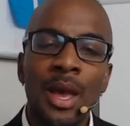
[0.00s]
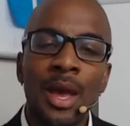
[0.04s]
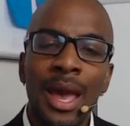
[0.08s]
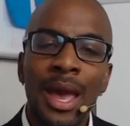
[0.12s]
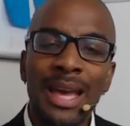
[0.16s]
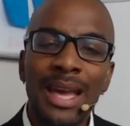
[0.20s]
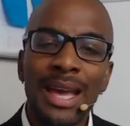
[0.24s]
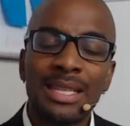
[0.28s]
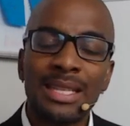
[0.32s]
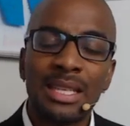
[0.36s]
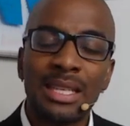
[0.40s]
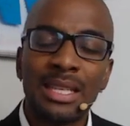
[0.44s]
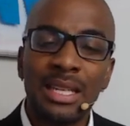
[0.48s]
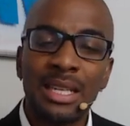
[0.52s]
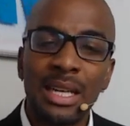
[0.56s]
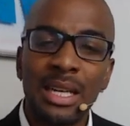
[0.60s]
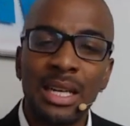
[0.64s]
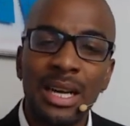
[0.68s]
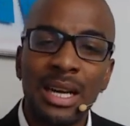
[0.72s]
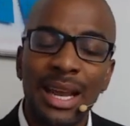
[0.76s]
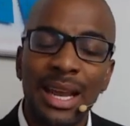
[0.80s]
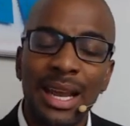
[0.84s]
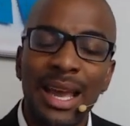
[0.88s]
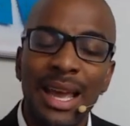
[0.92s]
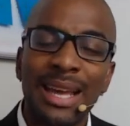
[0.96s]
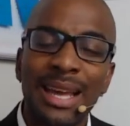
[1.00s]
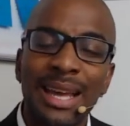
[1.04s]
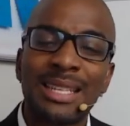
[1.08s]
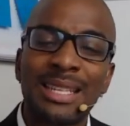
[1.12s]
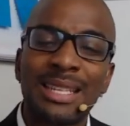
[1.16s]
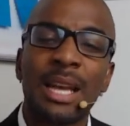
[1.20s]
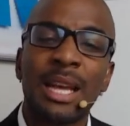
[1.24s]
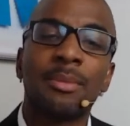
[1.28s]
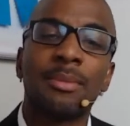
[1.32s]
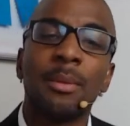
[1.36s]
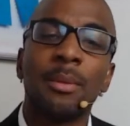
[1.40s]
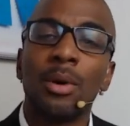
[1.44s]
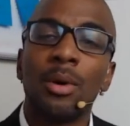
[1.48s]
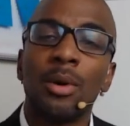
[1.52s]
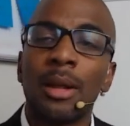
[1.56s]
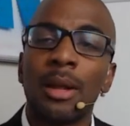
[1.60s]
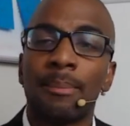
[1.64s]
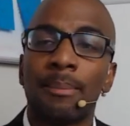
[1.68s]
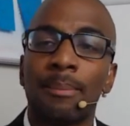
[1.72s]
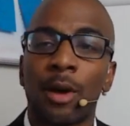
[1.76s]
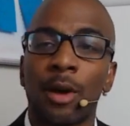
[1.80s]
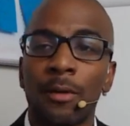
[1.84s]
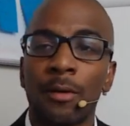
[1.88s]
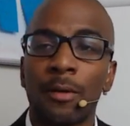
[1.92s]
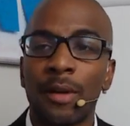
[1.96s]
is good, acceptable, and
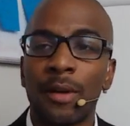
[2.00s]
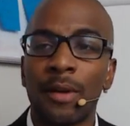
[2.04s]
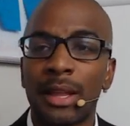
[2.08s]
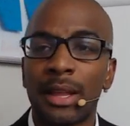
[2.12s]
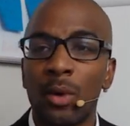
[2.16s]
perfect."